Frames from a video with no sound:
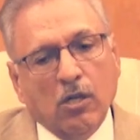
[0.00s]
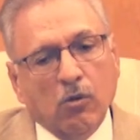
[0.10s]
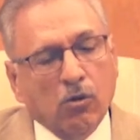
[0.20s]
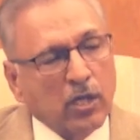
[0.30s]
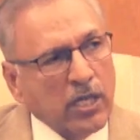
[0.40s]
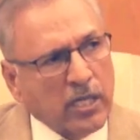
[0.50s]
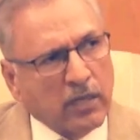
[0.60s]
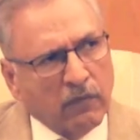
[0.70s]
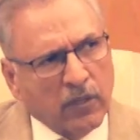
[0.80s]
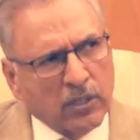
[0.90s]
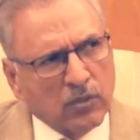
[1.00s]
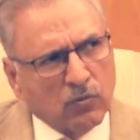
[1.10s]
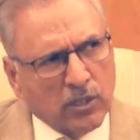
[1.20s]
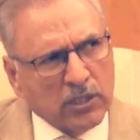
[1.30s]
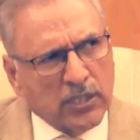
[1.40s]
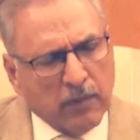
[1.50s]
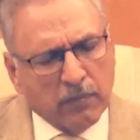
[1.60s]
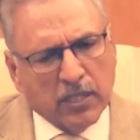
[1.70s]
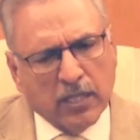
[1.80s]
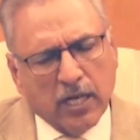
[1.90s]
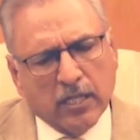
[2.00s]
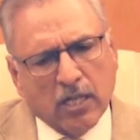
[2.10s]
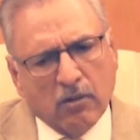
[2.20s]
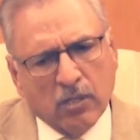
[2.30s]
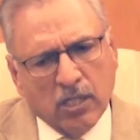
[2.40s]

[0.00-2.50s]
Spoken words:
Looking at defenses, what is happening right now?